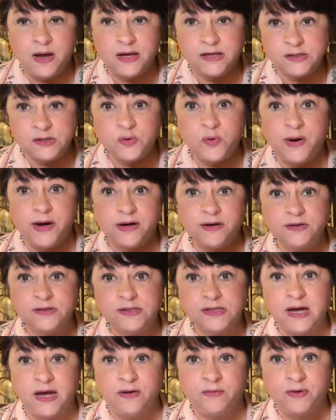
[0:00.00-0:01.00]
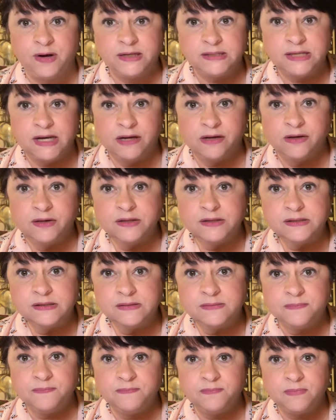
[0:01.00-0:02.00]
squares and
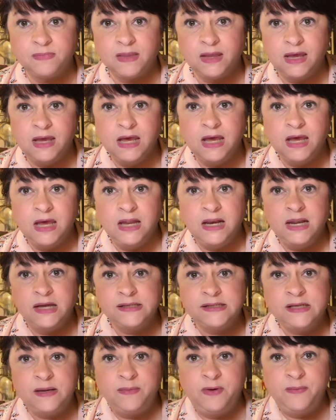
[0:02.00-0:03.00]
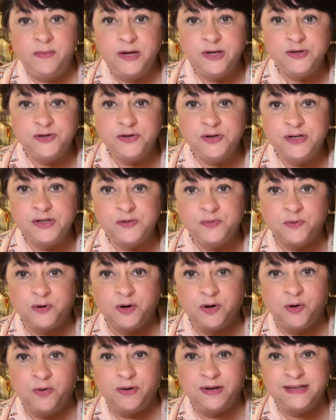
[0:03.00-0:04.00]
rectangles. Now some of my trees were
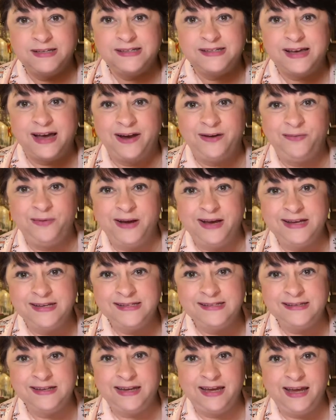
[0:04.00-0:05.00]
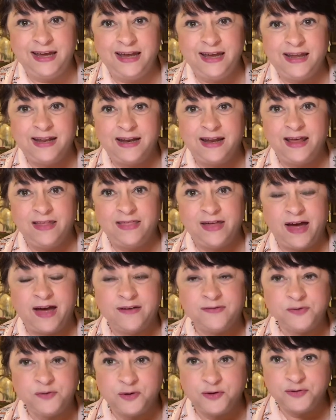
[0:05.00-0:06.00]
going sideways in the
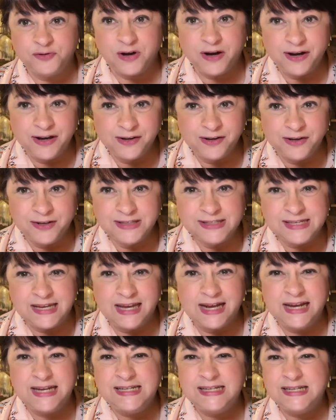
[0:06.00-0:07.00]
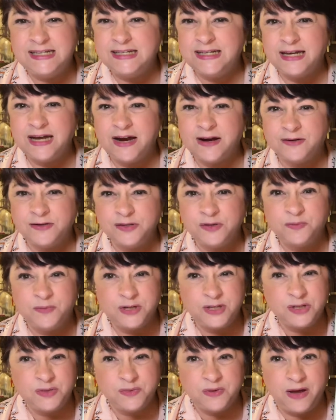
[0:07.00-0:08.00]
half square triangles, and I didn't care so
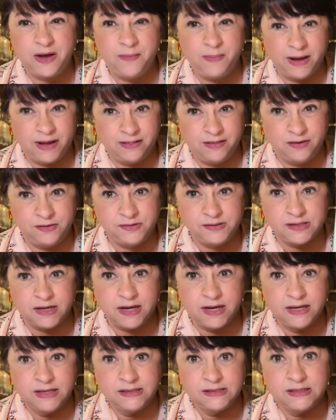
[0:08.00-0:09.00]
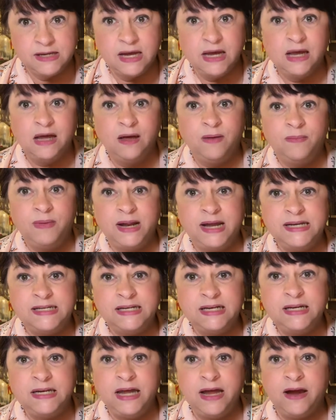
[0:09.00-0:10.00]
much about those guys, but I
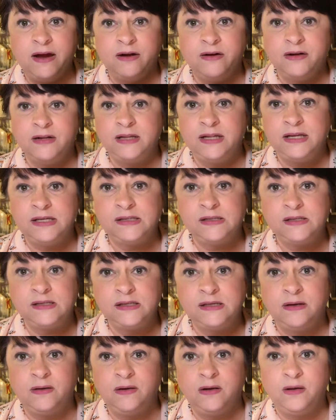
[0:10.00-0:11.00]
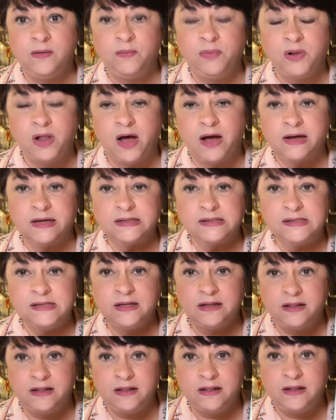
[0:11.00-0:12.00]
did care in these blocks
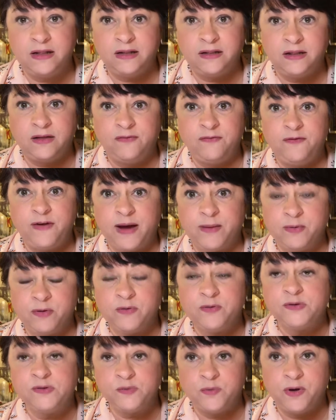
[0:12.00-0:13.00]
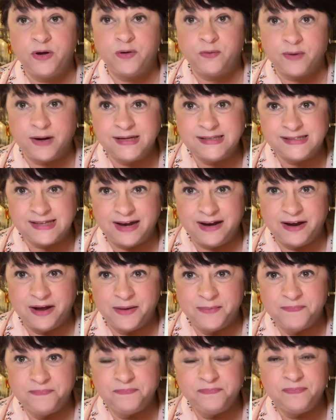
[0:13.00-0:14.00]
that the fabric was going right side up.